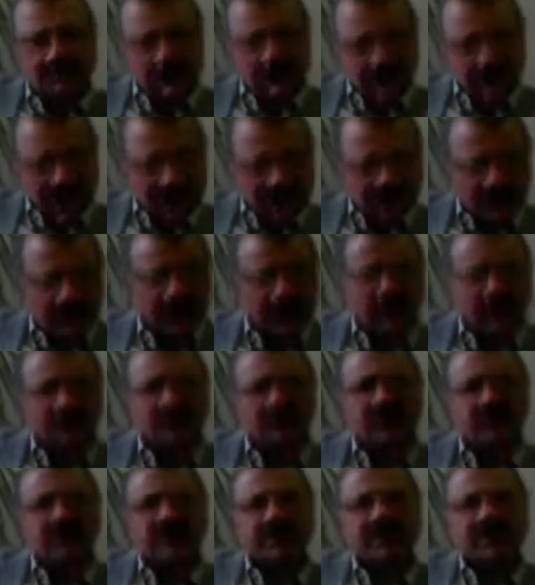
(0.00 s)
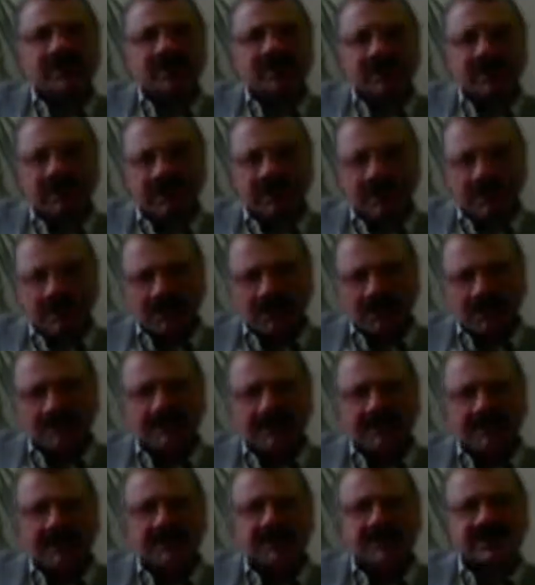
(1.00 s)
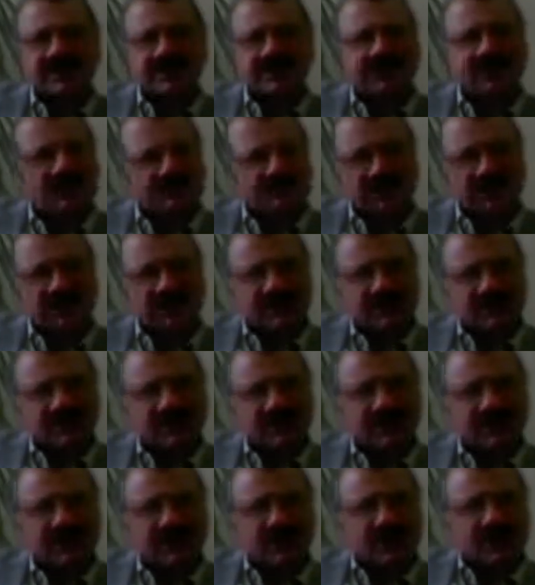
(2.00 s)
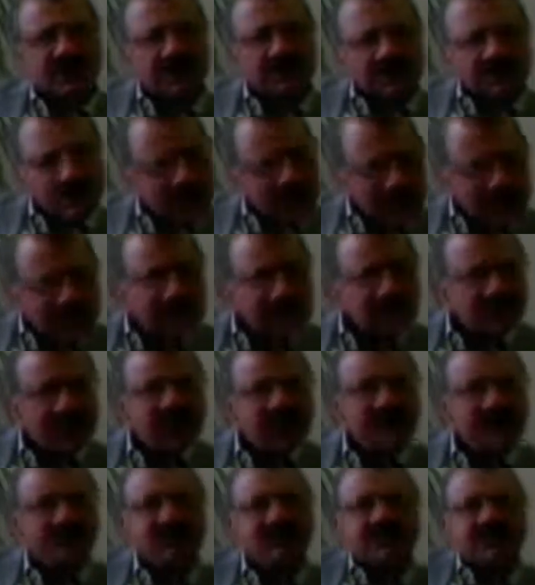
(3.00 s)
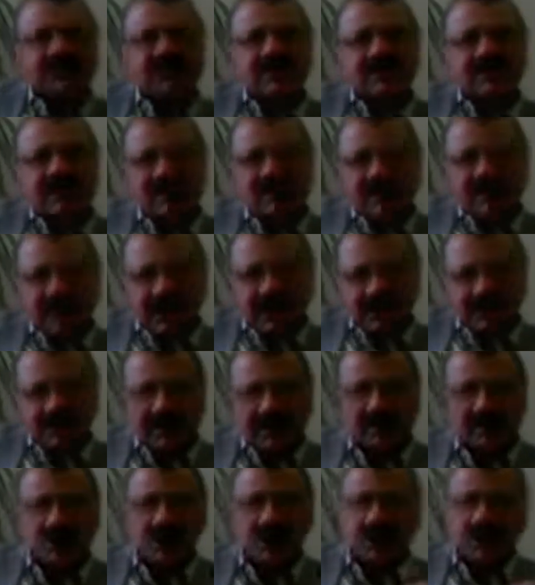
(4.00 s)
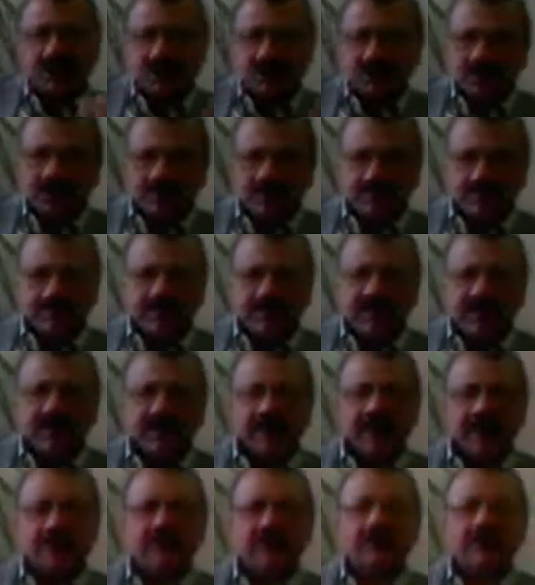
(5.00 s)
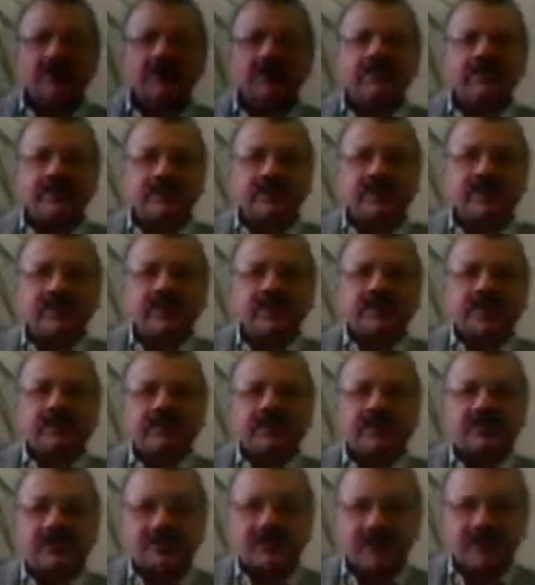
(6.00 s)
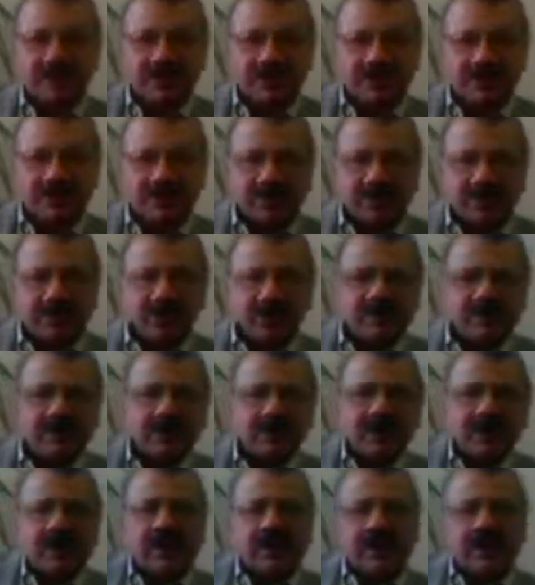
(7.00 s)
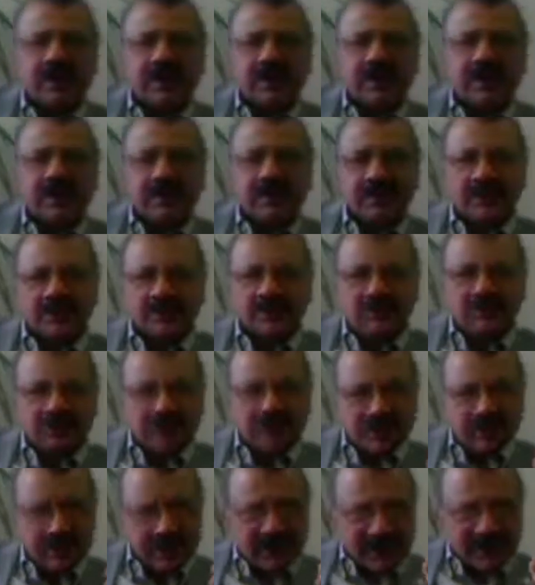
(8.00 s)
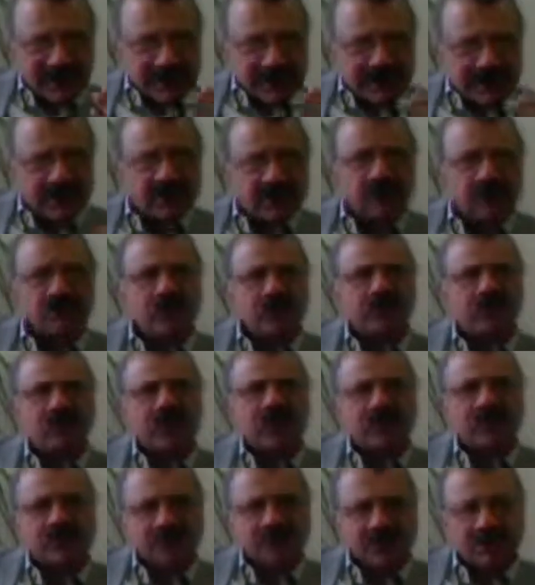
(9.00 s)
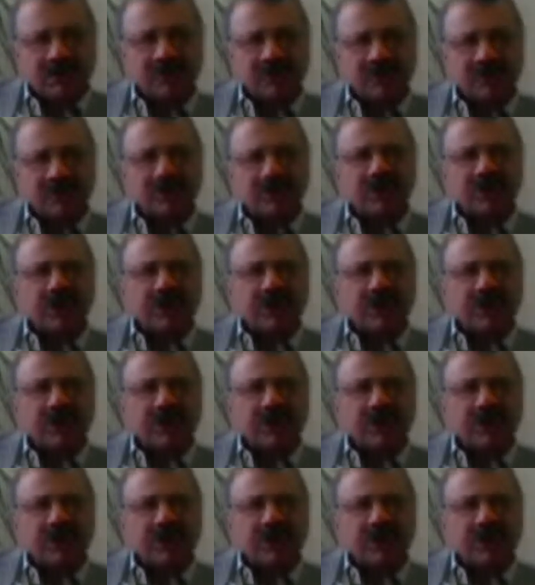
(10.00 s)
have proper compulsory licensing provisions. So this is one thing which developing countries should do. They are after all the majority, and they should really try to ensure